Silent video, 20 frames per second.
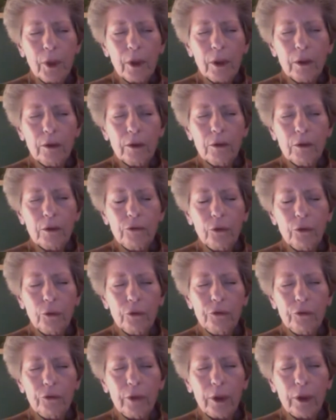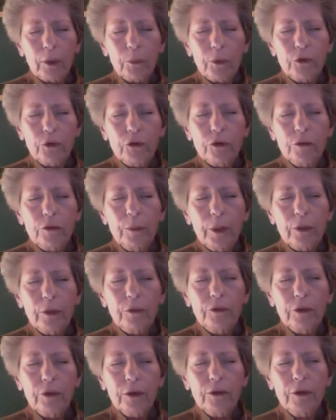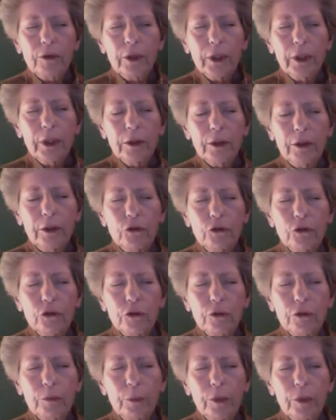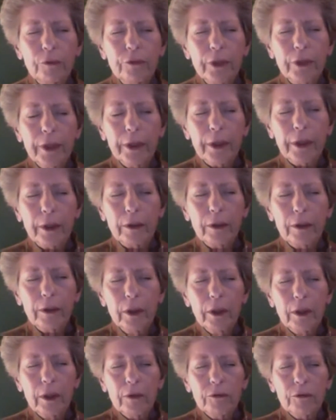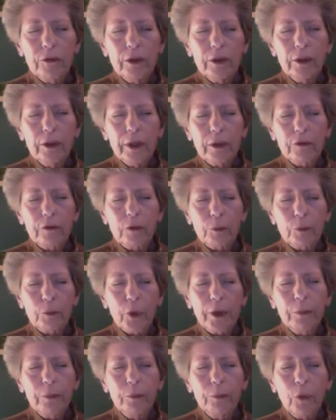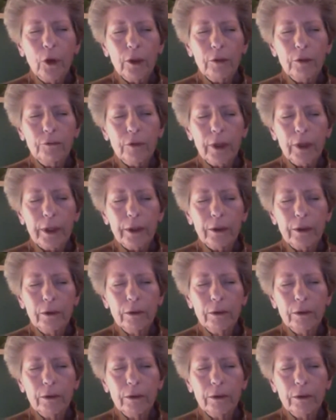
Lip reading: the soul star, which is about 6 to 8 inches above the head. See it as a bright ball of light.